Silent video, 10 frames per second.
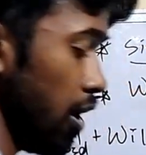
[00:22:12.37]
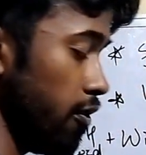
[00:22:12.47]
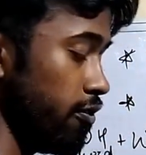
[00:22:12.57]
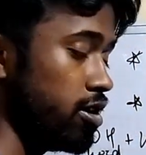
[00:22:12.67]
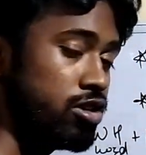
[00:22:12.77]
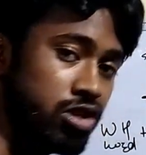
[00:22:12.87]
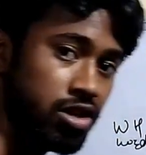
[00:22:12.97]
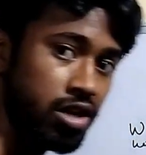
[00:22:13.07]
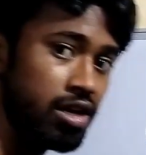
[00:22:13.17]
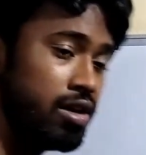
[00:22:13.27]
How will
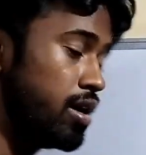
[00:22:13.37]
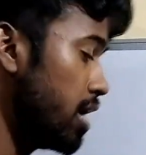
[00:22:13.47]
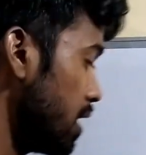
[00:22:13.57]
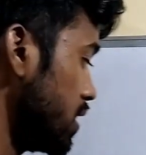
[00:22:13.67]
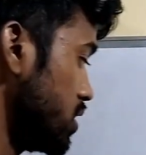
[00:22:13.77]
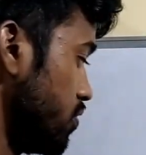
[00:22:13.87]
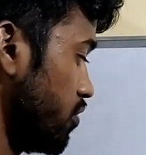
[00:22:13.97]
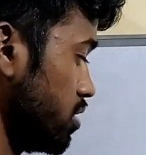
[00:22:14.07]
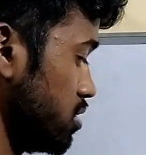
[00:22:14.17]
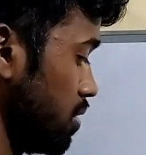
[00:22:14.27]
she read
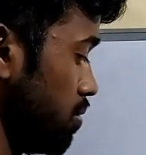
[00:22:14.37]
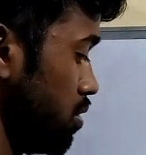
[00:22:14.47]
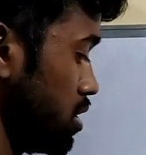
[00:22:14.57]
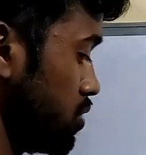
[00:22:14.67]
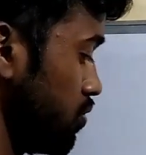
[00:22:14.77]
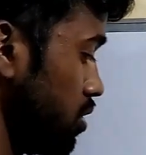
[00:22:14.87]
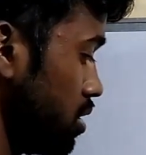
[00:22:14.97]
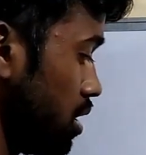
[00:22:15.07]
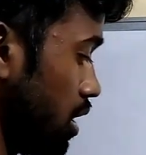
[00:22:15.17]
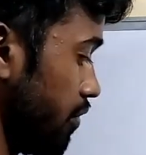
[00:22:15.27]
English? First WH
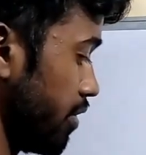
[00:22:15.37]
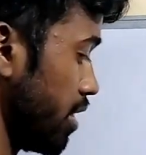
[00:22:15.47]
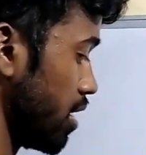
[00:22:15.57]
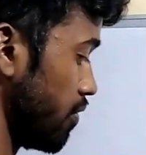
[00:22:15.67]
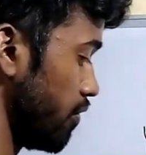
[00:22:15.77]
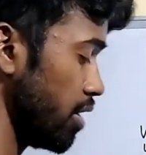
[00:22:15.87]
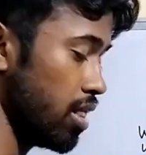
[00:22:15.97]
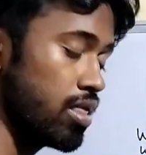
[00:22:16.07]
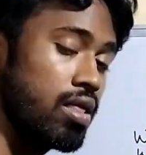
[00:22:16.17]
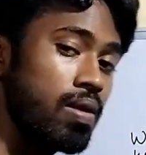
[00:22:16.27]
word, after that
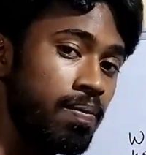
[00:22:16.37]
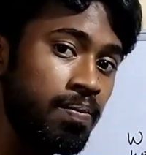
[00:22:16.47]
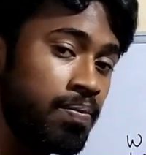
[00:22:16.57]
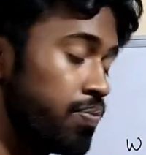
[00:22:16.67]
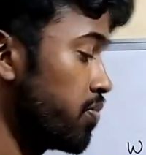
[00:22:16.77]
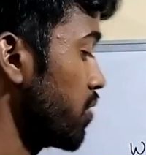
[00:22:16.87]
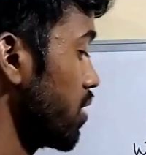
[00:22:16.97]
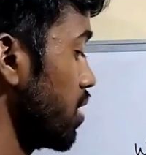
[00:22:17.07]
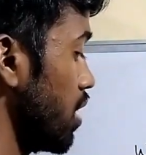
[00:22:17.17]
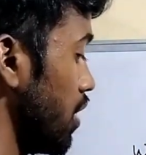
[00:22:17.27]
will.
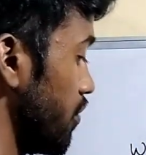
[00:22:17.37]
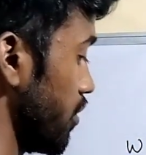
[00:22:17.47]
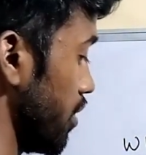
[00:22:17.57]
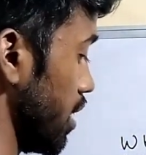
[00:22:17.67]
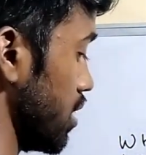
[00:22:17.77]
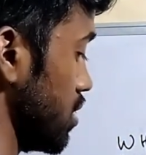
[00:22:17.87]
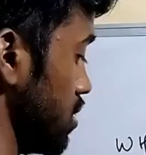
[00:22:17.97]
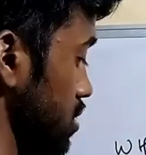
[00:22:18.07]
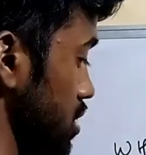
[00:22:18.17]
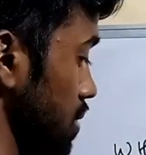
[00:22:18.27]
After
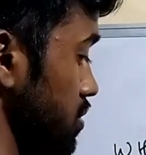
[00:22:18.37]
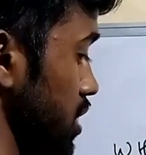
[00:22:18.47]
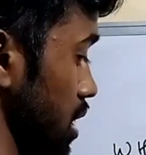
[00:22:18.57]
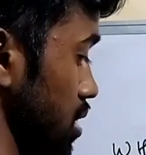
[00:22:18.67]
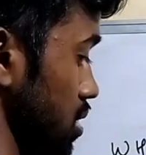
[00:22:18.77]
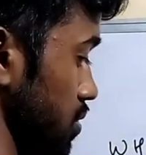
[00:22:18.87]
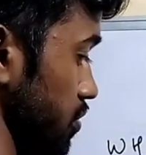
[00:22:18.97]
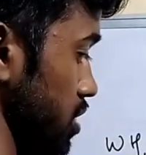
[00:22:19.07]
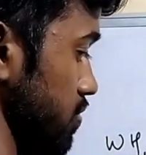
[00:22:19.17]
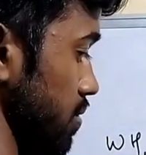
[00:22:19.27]
that subject,
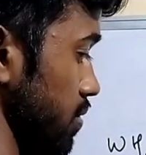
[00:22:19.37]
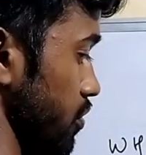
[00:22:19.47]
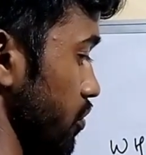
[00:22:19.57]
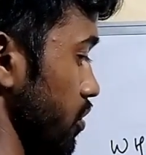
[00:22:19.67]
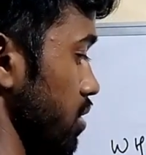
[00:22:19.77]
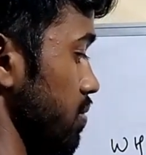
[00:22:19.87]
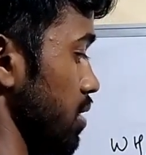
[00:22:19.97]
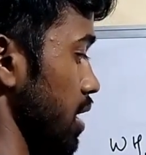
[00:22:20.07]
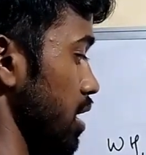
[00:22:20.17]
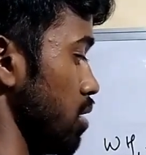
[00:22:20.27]
first form of
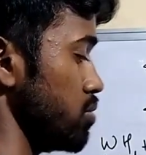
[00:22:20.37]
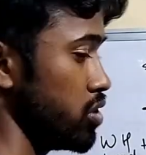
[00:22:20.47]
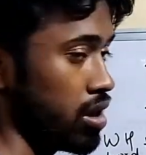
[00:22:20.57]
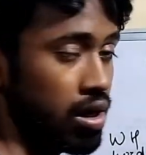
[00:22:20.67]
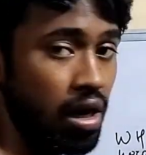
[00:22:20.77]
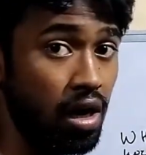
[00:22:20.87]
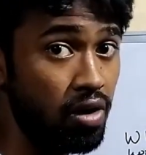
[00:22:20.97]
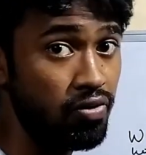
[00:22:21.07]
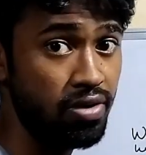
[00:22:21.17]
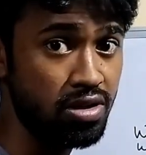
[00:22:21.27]
verb and object.
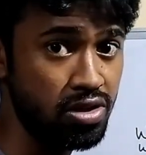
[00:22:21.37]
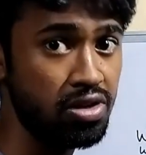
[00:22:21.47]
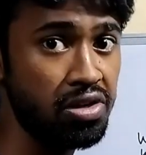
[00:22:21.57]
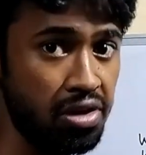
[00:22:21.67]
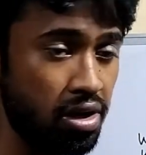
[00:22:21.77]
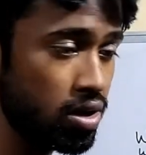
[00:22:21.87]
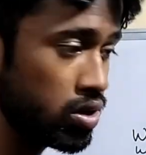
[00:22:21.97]
How will she read